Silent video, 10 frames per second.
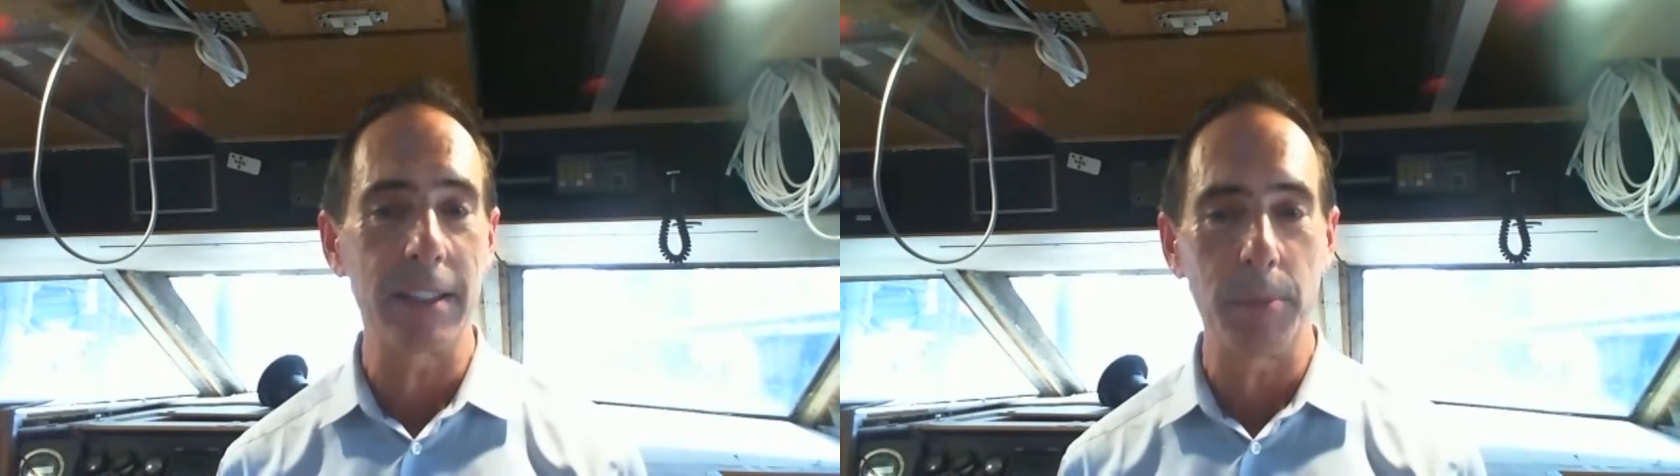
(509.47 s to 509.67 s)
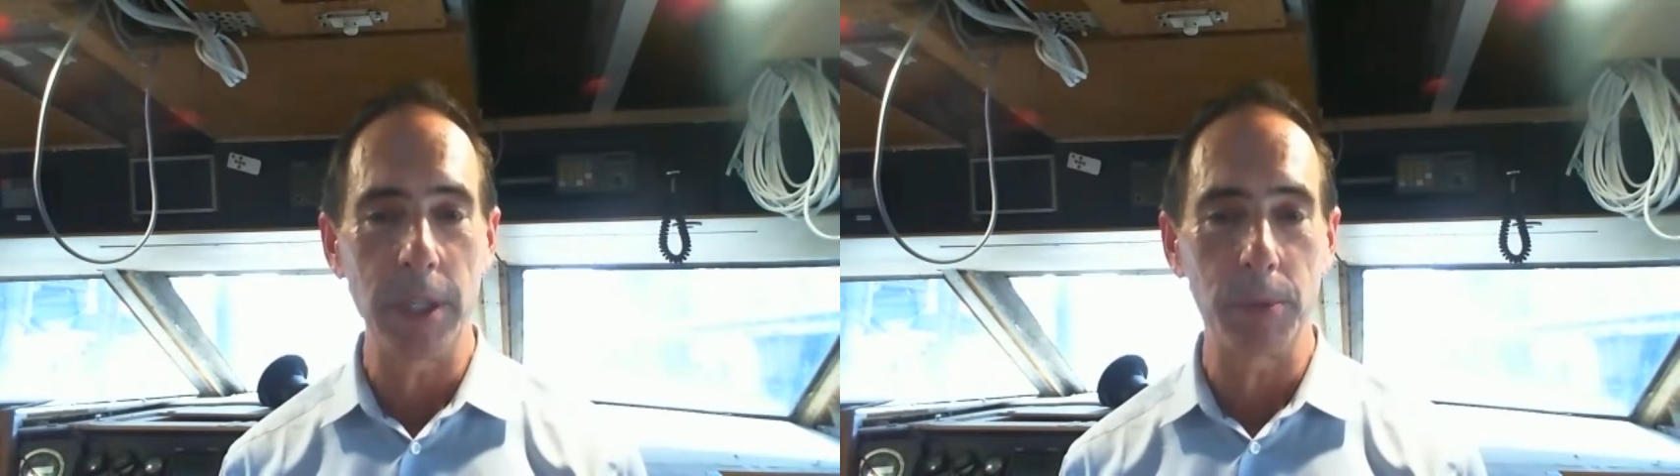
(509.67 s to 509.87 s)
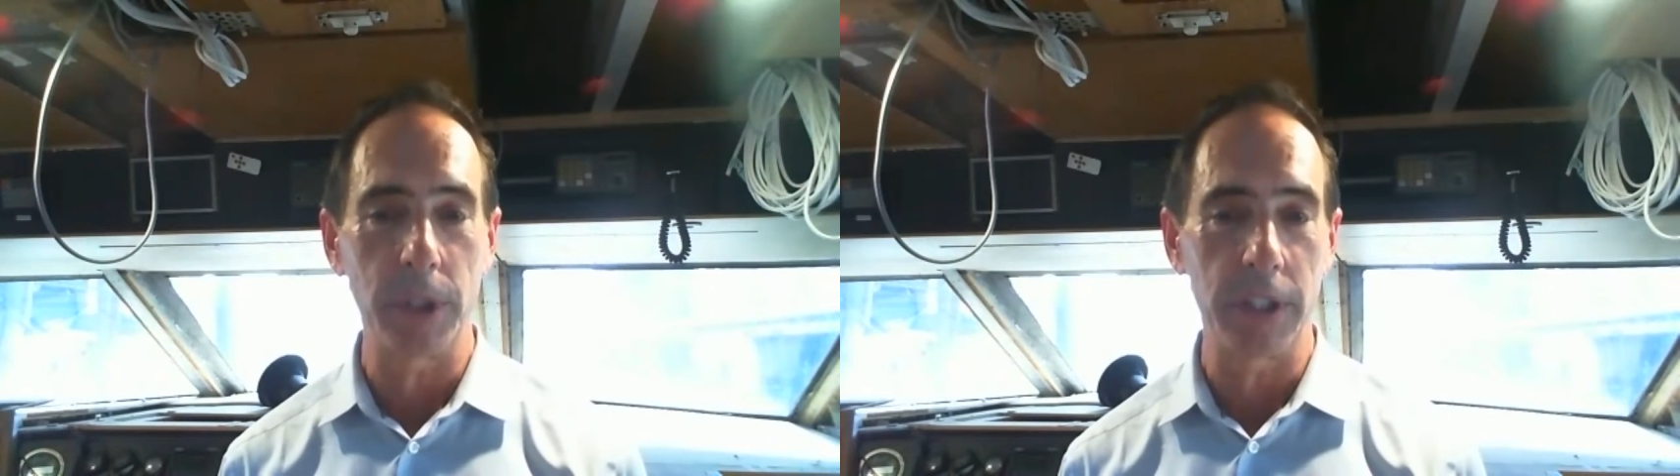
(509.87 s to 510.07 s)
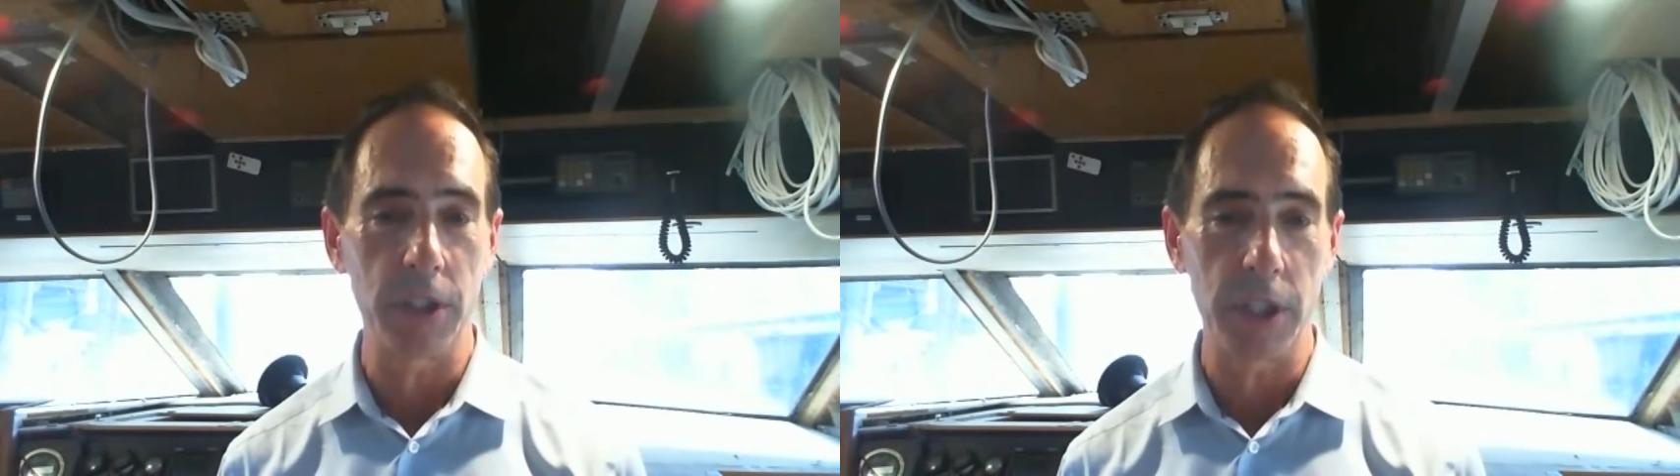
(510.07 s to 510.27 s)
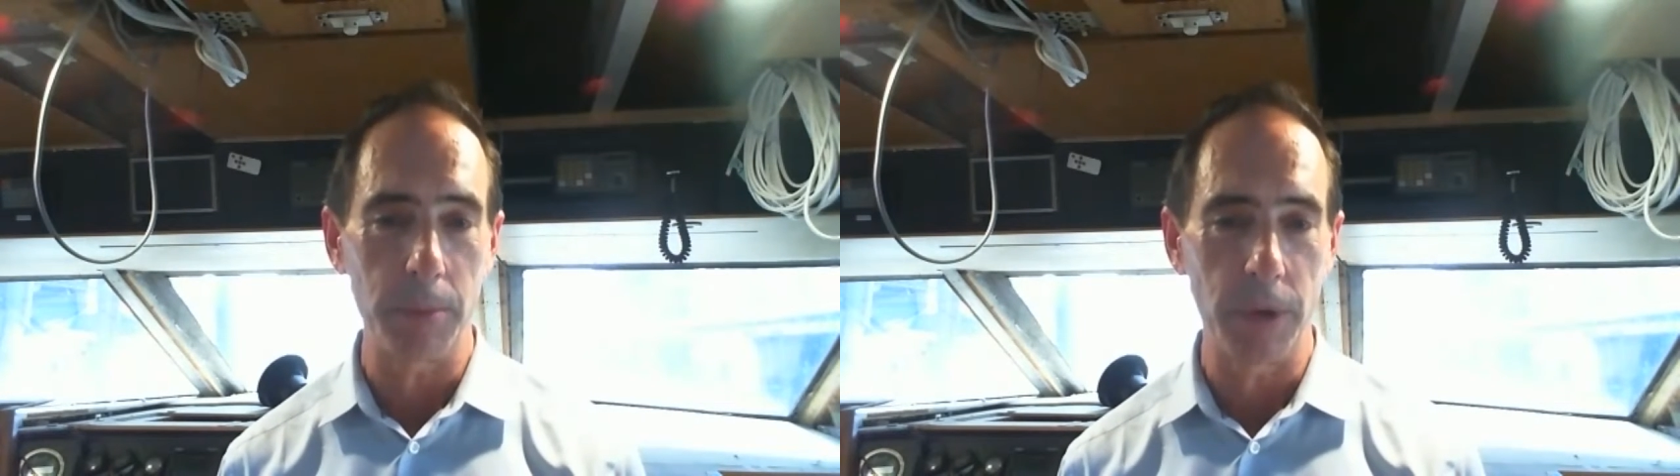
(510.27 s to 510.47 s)
to people at the
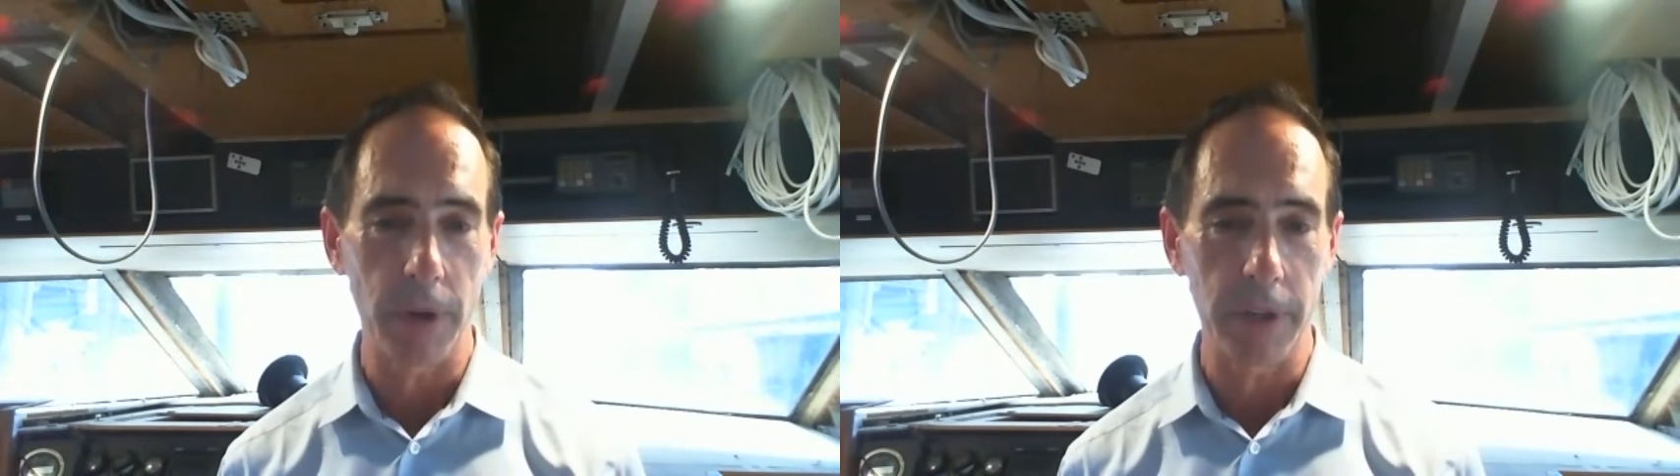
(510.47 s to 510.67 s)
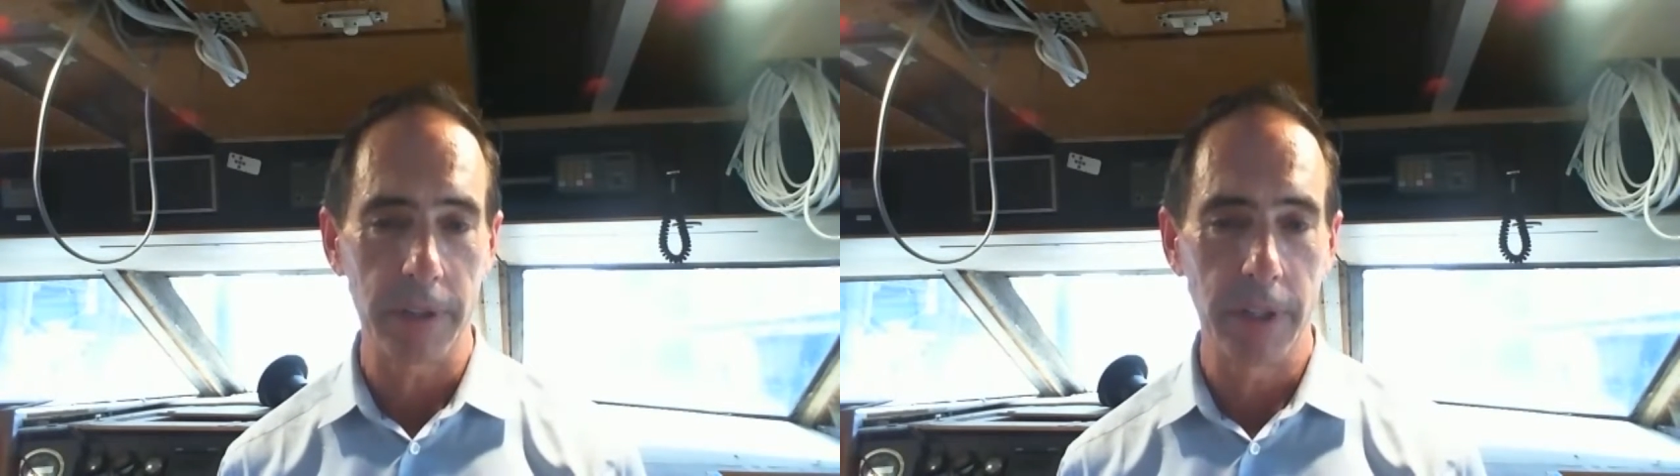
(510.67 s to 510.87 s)
shipyard